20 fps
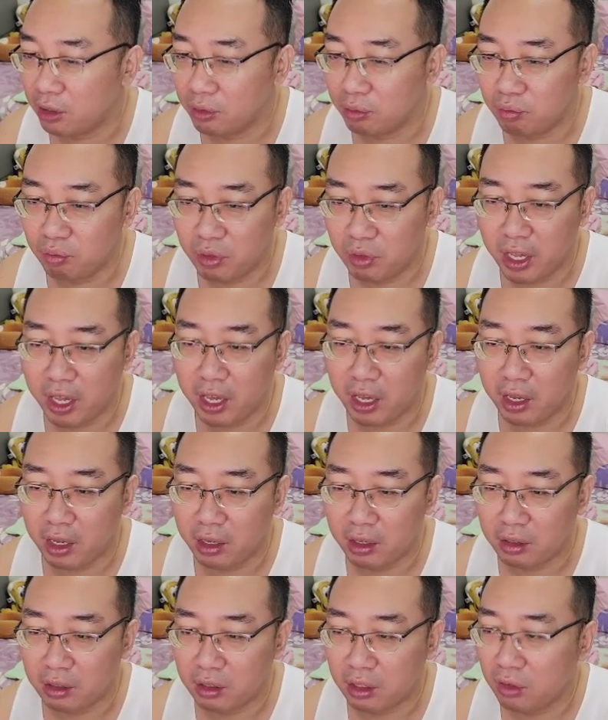
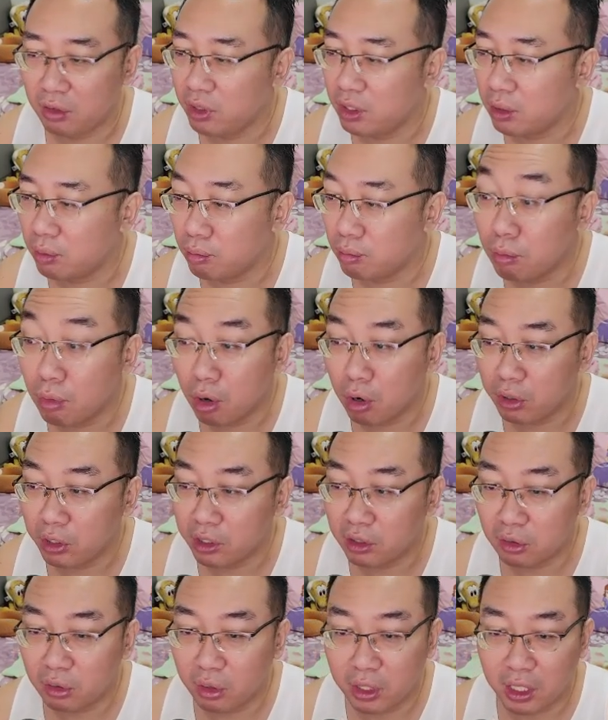Yeah, even a
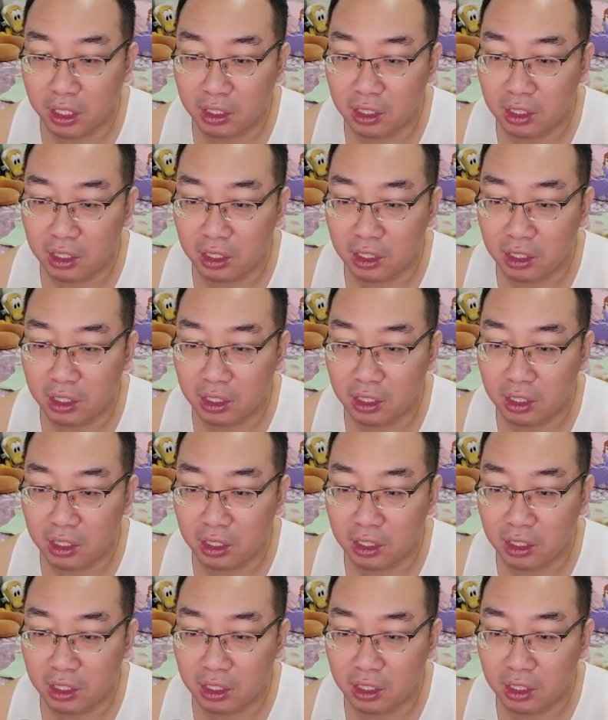modded 2080